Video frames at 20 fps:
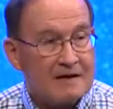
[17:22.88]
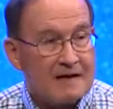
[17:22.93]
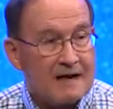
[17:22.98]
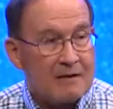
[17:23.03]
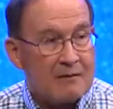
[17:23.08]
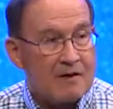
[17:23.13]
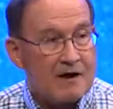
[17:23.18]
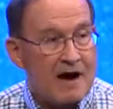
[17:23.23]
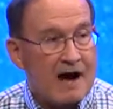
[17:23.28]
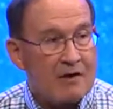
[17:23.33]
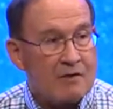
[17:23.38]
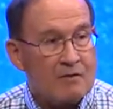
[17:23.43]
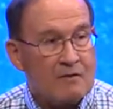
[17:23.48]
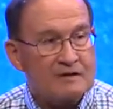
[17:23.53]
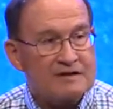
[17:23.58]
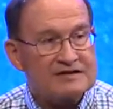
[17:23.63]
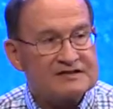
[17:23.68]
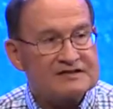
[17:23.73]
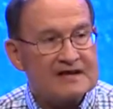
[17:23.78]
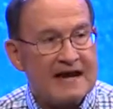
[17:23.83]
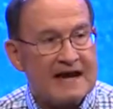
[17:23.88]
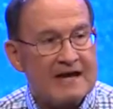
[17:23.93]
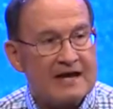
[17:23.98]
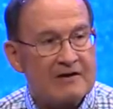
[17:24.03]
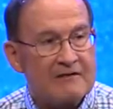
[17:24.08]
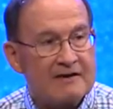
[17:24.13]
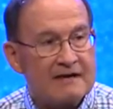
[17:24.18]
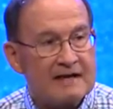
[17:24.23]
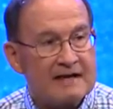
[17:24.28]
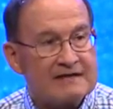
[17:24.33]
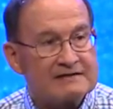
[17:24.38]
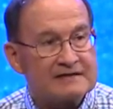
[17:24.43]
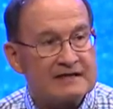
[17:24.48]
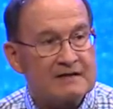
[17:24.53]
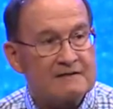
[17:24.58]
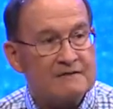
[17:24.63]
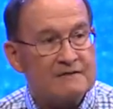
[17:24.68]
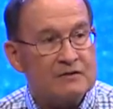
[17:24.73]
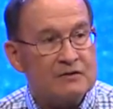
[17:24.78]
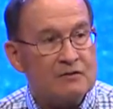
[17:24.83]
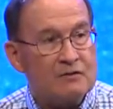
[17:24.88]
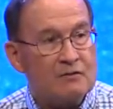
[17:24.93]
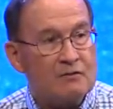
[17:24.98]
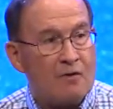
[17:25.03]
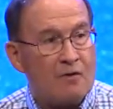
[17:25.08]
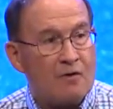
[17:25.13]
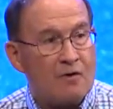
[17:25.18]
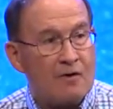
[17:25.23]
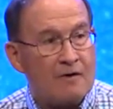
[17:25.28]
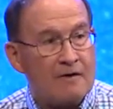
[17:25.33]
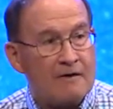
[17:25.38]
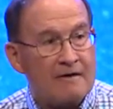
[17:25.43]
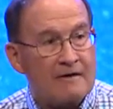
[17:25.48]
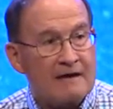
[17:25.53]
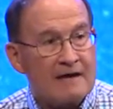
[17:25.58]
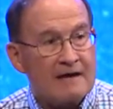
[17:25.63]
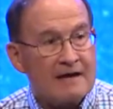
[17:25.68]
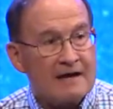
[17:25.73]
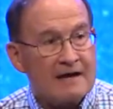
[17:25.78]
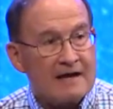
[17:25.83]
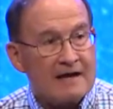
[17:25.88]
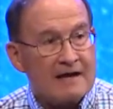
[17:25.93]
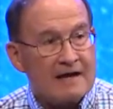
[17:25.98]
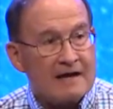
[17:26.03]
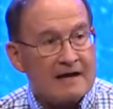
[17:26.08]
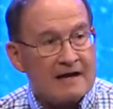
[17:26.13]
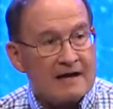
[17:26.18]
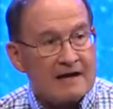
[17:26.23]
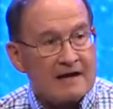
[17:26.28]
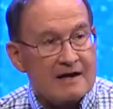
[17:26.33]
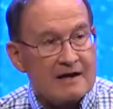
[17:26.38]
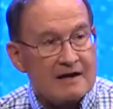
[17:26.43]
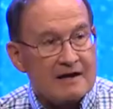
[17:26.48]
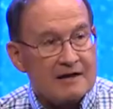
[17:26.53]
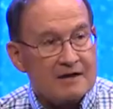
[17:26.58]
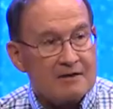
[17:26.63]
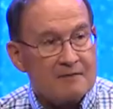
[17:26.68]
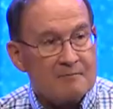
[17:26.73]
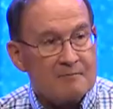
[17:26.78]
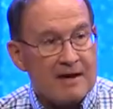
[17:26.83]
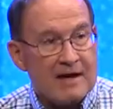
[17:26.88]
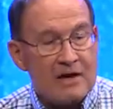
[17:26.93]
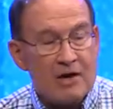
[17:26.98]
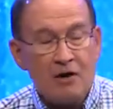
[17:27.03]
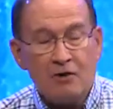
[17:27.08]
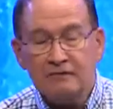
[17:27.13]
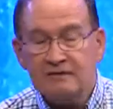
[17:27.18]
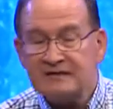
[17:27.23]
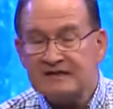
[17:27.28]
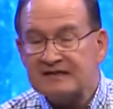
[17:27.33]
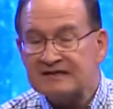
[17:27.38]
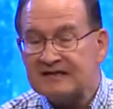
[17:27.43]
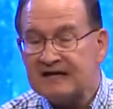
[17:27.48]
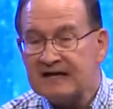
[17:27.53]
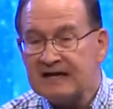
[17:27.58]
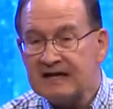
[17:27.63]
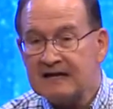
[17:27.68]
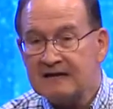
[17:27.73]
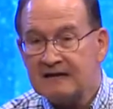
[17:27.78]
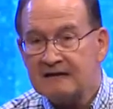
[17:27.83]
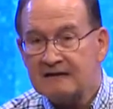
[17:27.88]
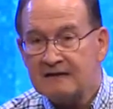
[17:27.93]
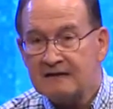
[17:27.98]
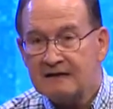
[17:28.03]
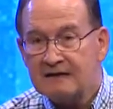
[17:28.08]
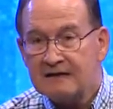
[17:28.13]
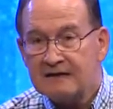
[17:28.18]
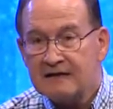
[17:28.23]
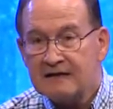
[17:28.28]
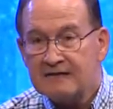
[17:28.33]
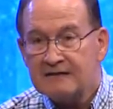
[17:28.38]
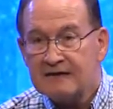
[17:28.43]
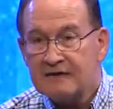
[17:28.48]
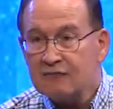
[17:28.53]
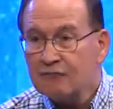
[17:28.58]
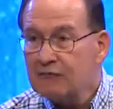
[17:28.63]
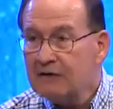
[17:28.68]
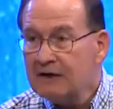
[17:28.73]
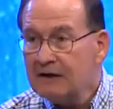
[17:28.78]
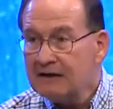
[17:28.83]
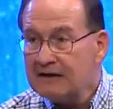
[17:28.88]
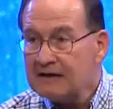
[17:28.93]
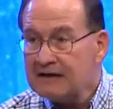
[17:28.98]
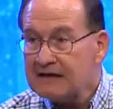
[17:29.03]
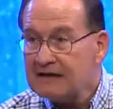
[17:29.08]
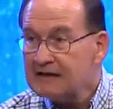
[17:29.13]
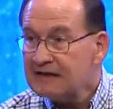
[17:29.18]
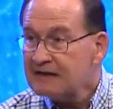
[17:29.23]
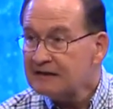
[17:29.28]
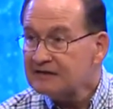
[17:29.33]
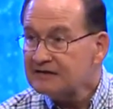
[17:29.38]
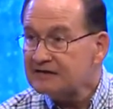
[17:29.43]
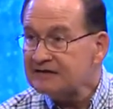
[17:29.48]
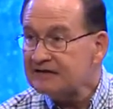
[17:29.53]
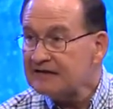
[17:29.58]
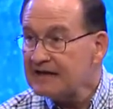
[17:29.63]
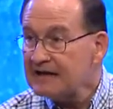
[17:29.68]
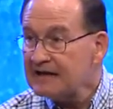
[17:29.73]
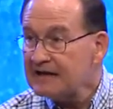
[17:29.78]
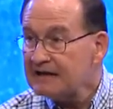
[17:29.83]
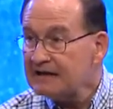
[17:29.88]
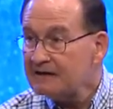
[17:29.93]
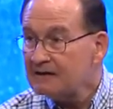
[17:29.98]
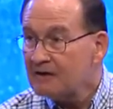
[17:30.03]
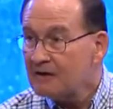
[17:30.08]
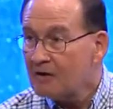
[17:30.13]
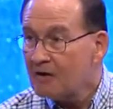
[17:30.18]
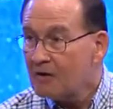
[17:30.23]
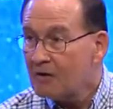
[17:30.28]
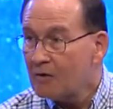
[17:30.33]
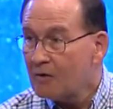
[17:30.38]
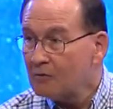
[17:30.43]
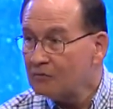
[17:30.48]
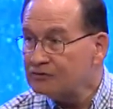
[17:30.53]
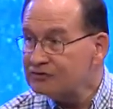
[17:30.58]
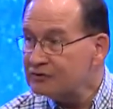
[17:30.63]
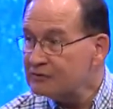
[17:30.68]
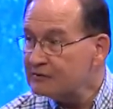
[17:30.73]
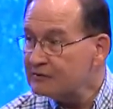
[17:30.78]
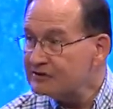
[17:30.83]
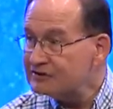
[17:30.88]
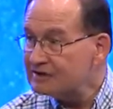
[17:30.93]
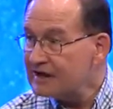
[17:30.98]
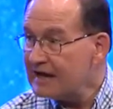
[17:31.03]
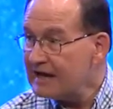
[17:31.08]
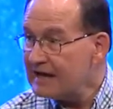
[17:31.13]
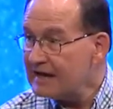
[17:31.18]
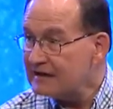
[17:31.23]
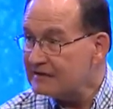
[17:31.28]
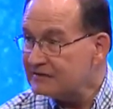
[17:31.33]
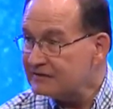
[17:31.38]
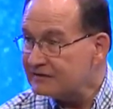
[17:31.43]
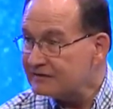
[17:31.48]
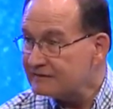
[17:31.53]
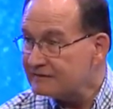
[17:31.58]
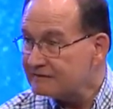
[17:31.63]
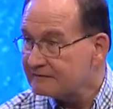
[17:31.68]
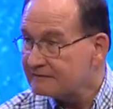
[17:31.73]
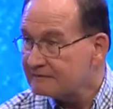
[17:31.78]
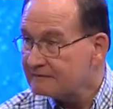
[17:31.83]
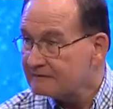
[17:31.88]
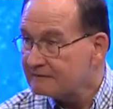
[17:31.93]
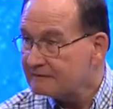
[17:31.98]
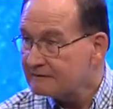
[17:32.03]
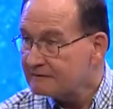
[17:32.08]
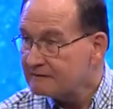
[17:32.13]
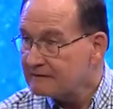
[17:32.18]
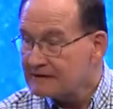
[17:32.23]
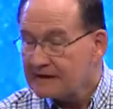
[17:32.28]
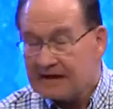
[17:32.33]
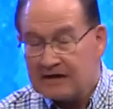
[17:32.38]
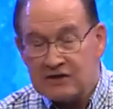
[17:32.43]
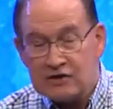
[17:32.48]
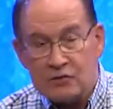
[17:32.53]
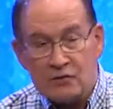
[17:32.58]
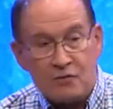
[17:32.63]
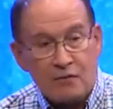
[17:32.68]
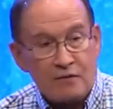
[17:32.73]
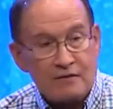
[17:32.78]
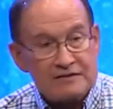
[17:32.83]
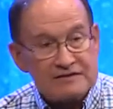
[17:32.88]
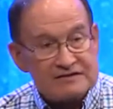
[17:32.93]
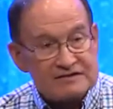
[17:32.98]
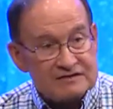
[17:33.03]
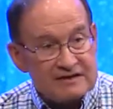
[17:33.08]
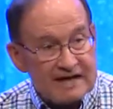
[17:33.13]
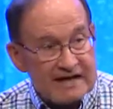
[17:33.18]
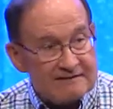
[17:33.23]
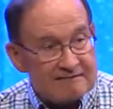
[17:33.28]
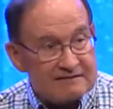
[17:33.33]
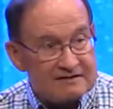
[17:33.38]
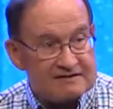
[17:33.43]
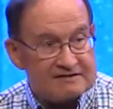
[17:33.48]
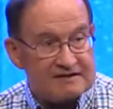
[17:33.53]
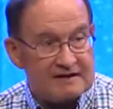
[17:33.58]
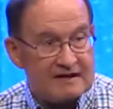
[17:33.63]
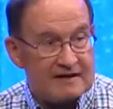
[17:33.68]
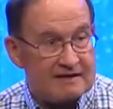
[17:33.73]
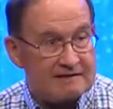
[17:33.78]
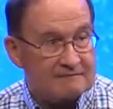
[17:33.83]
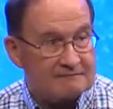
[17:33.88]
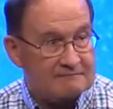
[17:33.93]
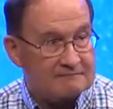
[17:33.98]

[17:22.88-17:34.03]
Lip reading: What our Lord is saying here is that if you are compelled to sin, then really, sin holds you in chains, and you are a slave to sin.